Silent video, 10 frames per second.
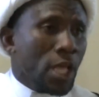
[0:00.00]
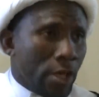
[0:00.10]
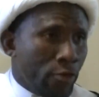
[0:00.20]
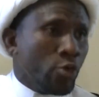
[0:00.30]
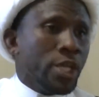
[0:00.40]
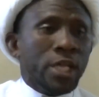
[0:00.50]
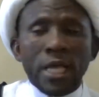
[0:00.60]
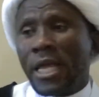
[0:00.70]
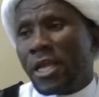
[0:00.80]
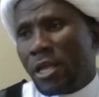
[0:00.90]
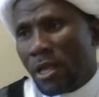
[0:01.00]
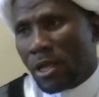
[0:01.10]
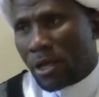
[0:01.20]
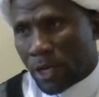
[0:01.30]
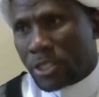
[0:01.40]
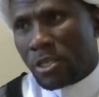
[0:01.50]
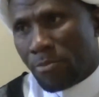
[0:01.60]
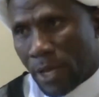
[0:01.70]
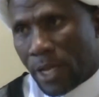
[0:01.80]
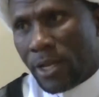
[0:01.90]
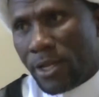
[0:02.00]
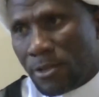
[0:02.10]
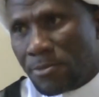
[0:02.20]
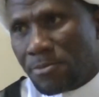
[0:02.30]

if you need any reasoning behind it.